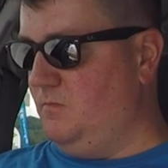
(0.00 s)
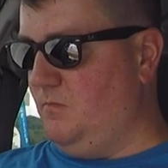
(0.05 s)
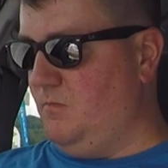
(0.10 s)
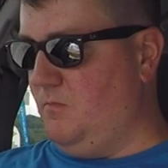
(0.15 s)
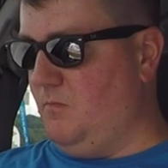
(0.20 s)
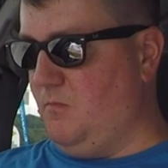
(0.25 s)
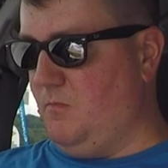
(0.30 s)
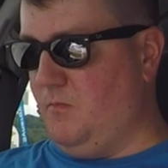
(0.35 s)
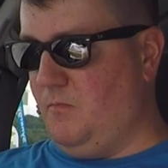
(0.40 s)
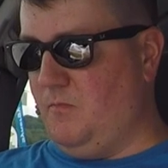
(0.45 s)

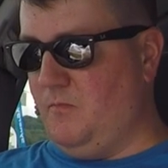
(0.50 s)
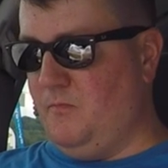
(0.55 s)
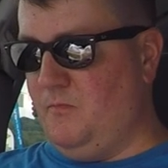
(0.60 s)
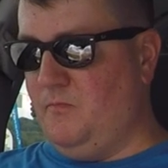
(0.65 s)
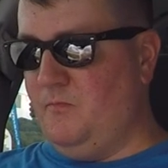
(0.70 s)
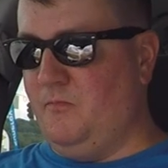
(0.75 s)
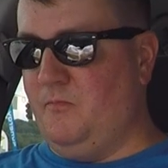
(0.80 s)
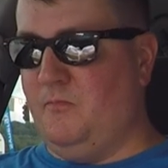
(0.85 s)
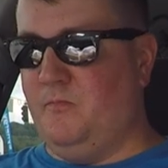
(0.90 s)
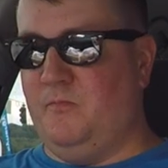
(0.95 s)

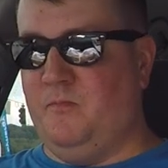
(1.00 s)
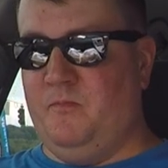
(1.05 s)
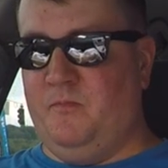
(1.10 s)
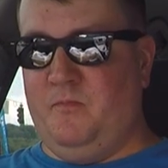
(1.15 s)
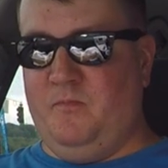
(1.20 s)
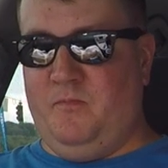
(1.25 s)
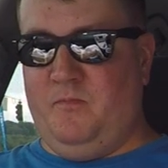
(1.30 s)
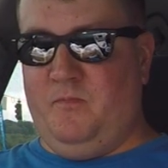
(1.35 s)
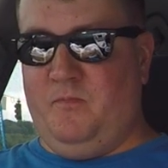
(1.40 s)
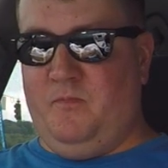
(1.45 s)

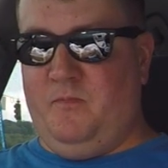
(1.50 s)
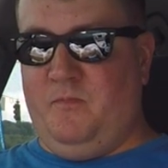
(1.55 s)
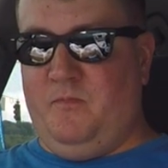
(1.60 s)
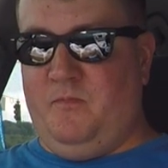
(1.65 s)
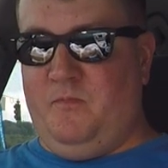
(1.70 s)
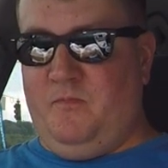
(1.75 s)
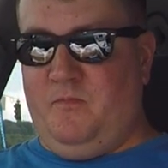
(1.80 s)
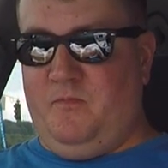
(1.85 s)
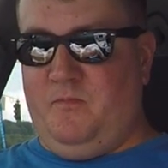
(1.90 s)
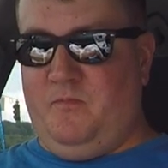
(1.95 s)

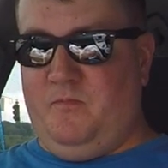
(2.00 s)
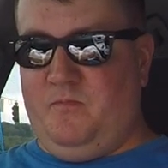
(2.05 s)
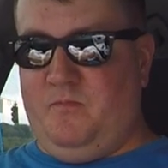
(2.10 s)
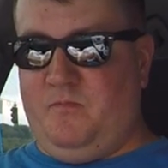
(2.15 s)
This person isn't speaking.